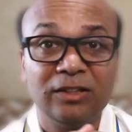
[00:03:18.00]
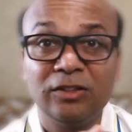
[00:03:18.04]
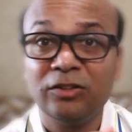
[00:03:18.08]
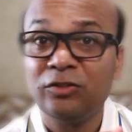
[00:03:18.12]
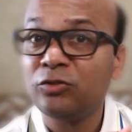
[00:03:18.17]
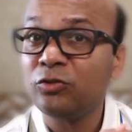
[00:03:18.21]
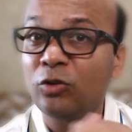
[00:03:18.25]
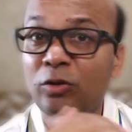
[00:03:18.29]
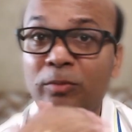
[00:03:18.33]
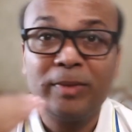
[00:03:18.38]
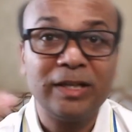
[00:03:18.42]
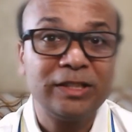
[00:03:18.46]

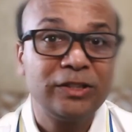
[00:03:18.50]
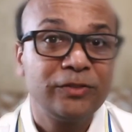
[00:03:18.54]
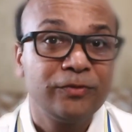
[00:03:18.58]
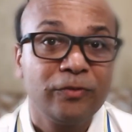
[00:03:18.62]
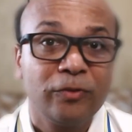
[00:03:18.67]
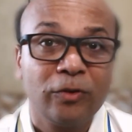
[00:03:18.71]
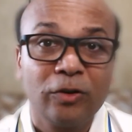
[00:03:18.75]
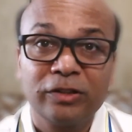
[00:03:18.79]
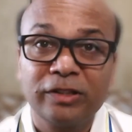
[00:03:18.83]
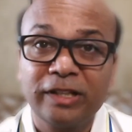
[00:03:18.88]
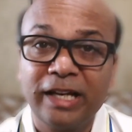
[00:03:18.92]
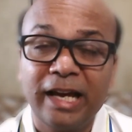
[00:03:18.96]
So much
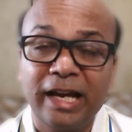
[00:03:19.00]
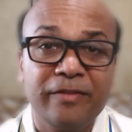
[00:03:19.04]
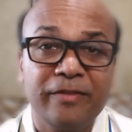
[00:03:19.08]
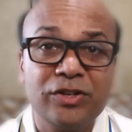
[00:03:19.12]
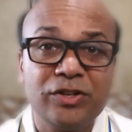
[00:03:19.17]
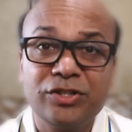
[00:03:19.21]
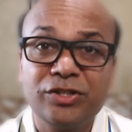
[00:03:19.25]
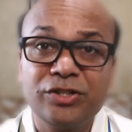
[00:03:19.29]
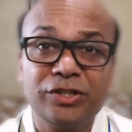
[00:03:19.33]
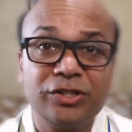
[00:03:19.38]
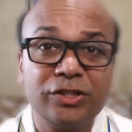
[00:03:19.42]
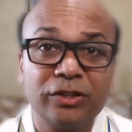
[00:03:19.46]
for the
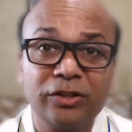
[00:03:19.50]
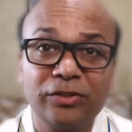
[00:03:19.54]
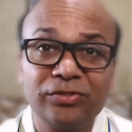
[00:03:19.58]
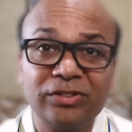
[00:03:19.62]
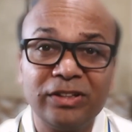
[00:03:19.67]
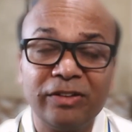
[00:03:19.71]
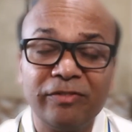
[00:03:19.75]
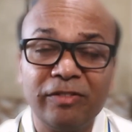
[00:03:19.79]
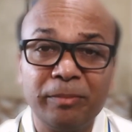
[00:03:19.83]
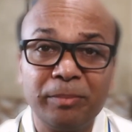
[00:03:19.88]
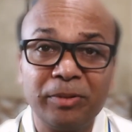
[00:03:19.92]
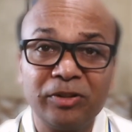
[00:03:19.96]
average return of
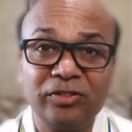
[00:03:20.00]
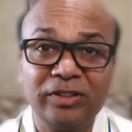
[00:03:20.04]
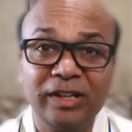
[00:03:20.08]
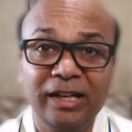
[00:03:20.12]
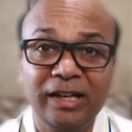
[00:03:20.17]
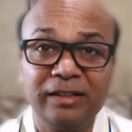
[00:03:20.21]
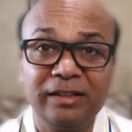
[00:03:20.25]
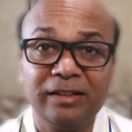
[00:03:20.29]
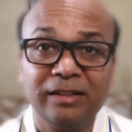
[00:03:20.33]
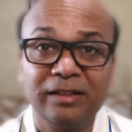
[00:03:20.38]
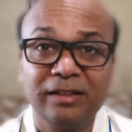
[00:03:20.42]
7%.